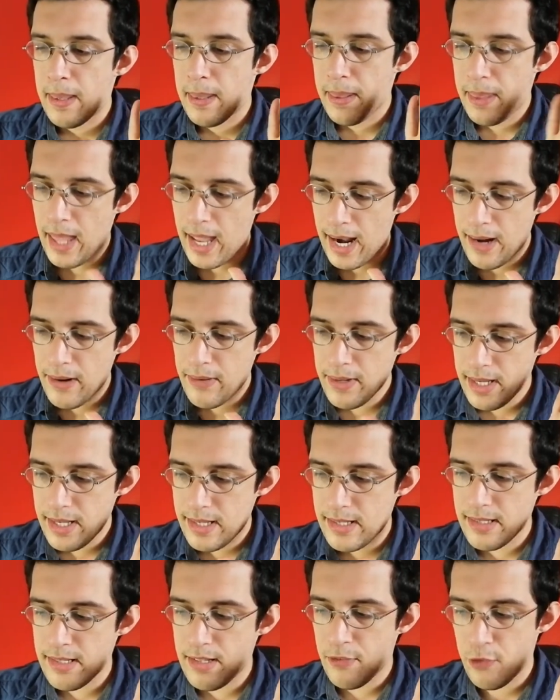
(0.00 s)
There
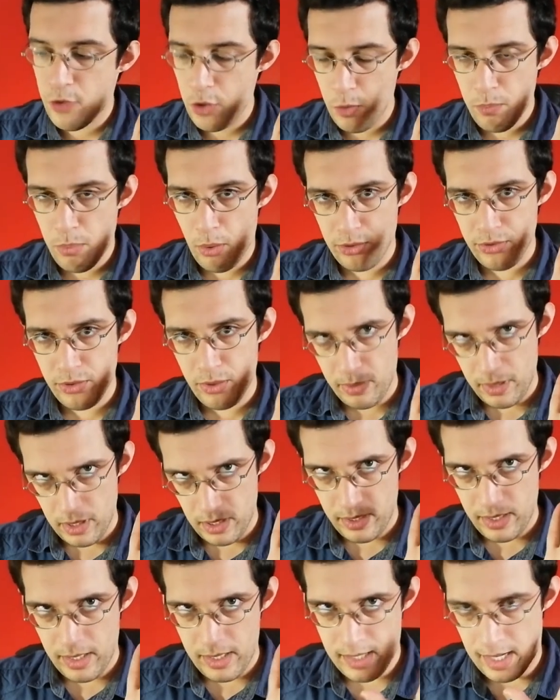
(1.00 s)
is a few
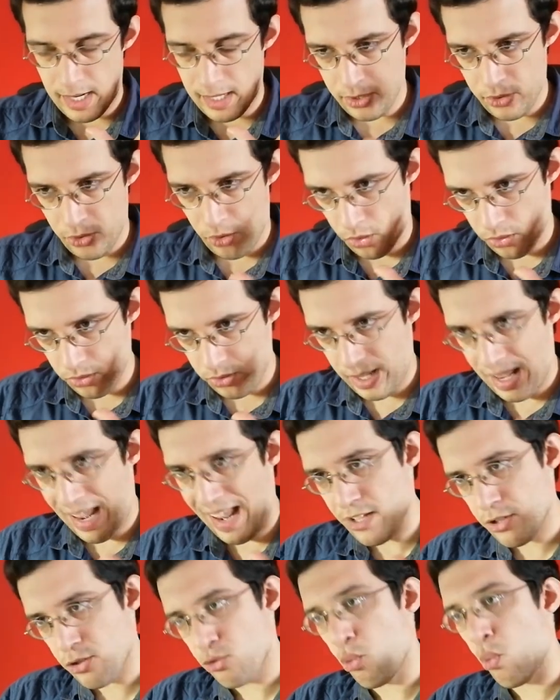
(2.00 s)
possibilities, I thought,
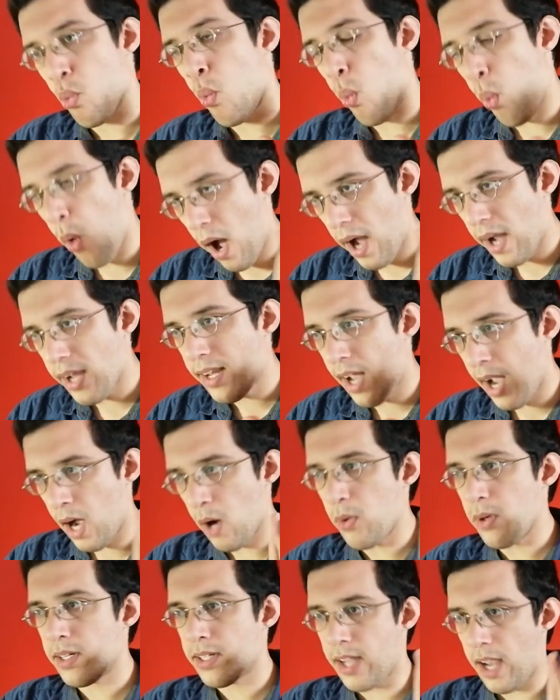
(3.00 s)
as to why
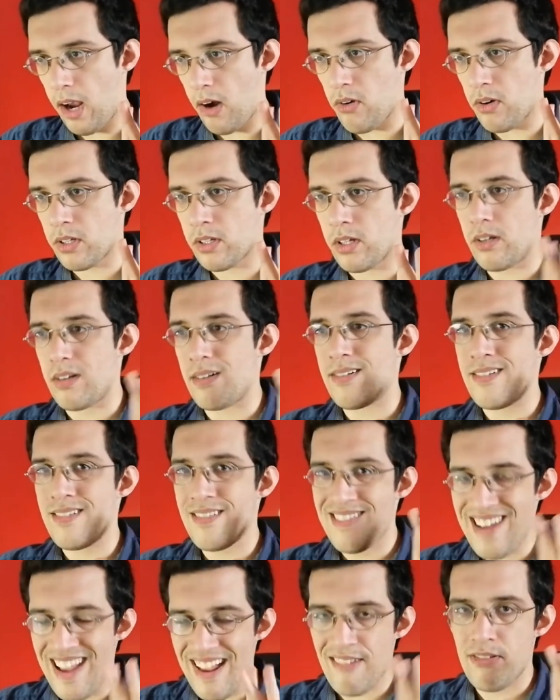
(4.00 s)
our character
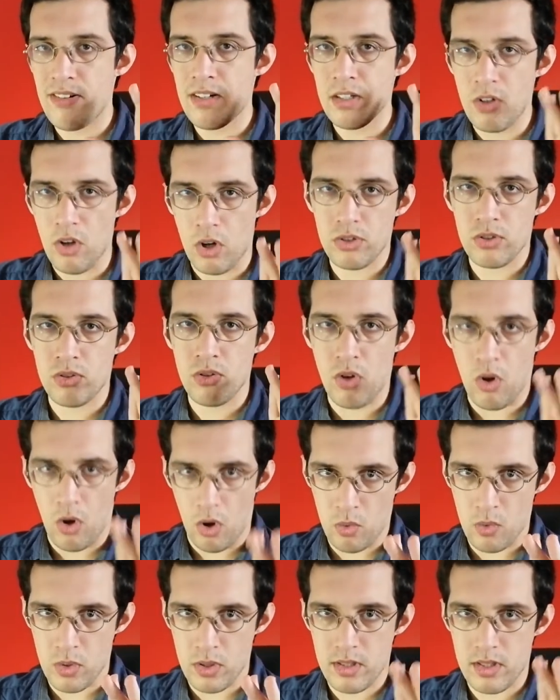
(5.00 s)
never got to
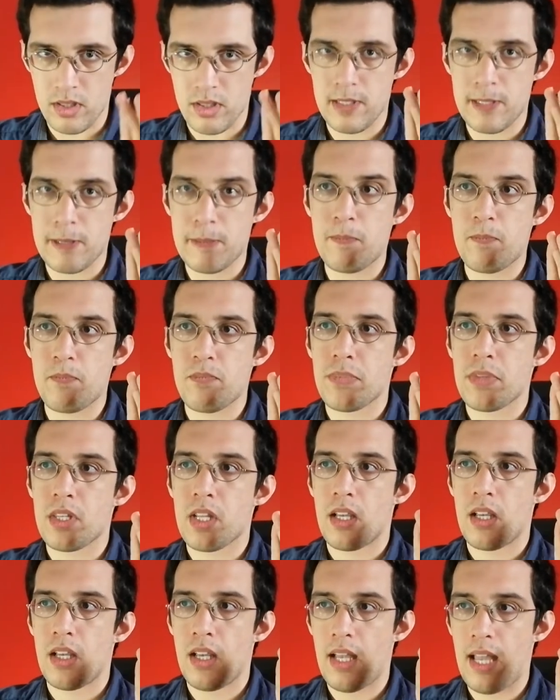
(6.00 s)
Hogwarts
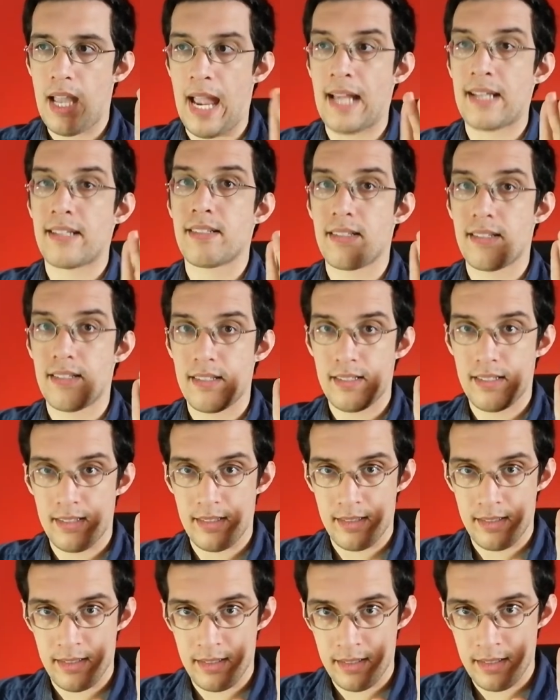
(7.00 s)
at
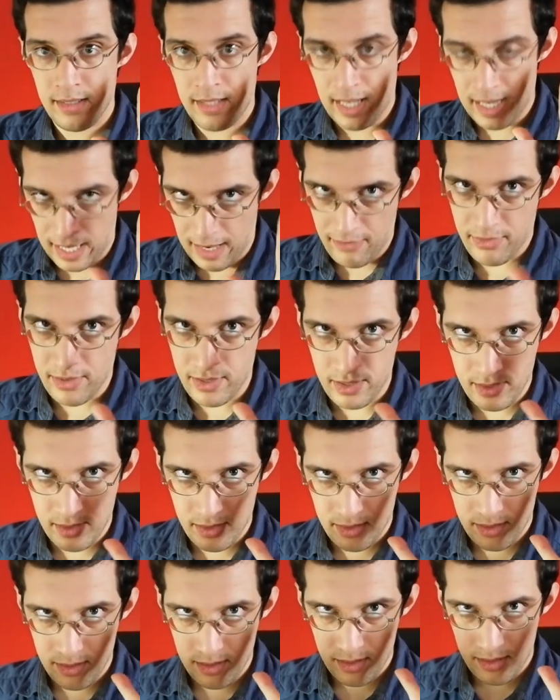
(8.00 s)
11
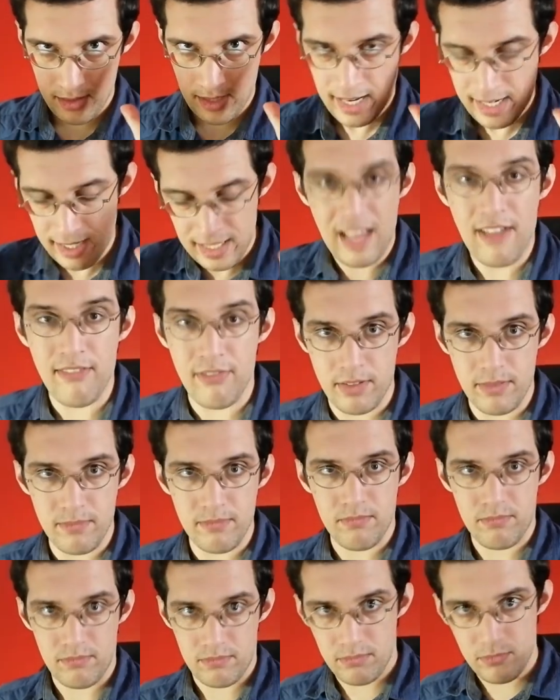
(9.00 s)
at 11
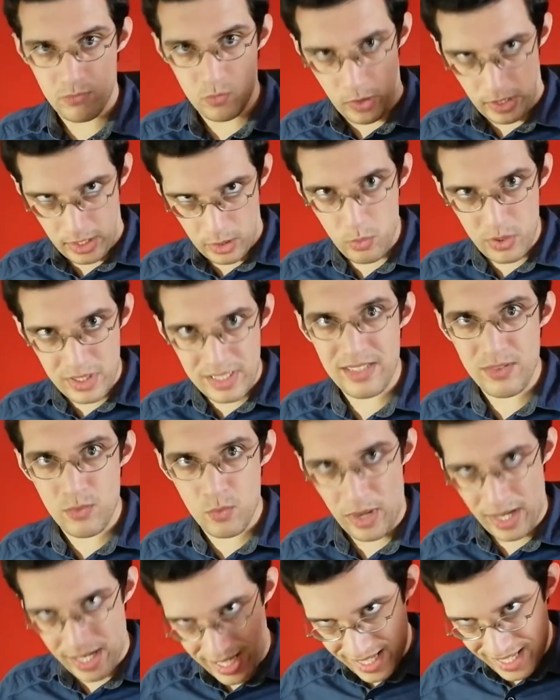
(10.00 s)
when he was
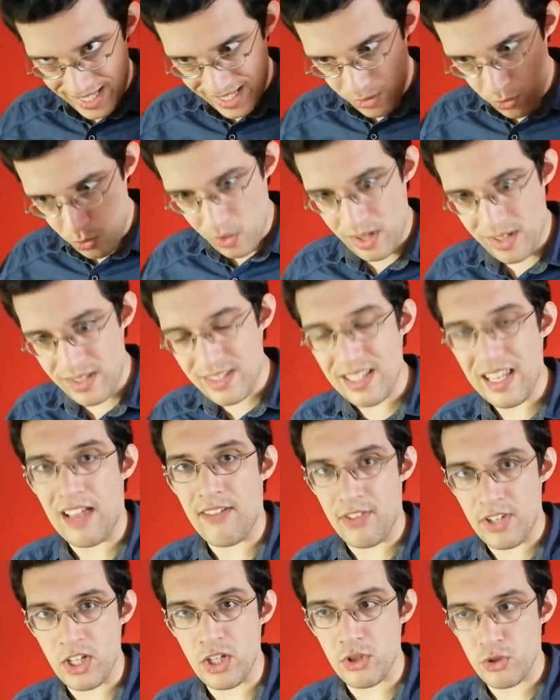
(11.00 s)
when he was
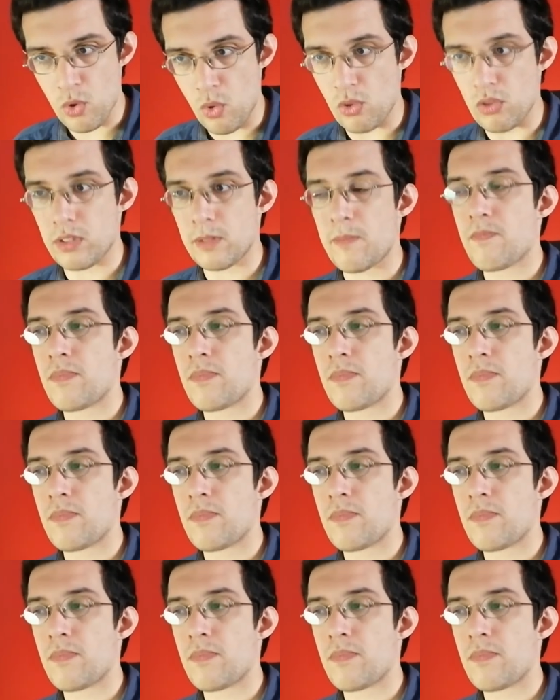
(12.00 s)
11 years old